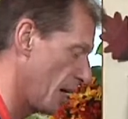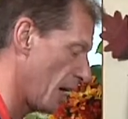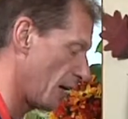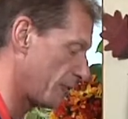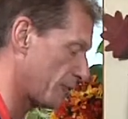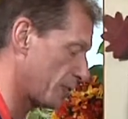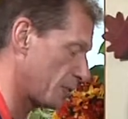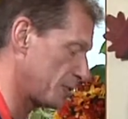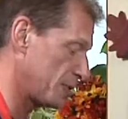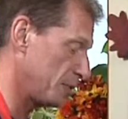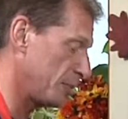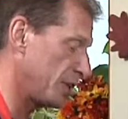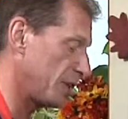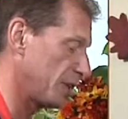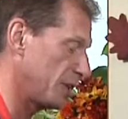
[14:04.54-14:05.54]
of frozen
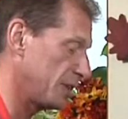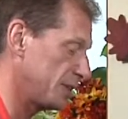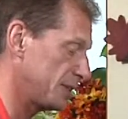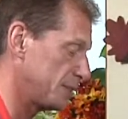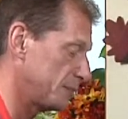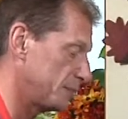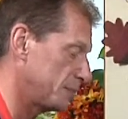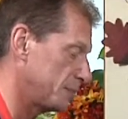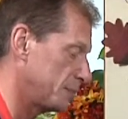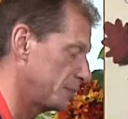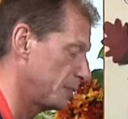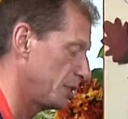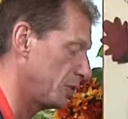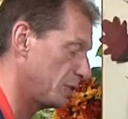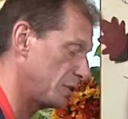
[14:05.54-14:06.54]
berries,
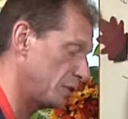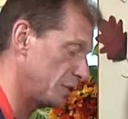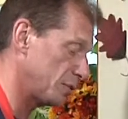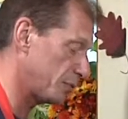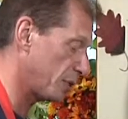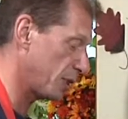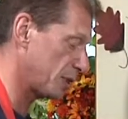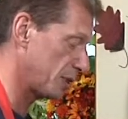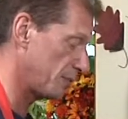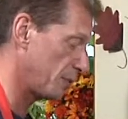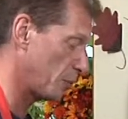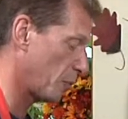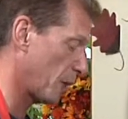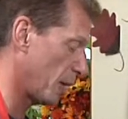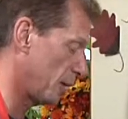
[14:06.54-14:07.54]
and you can use fresh if
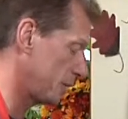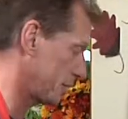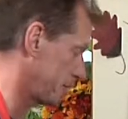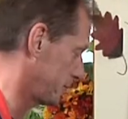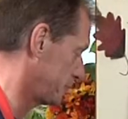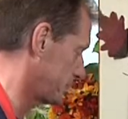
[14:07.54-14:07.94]
you want,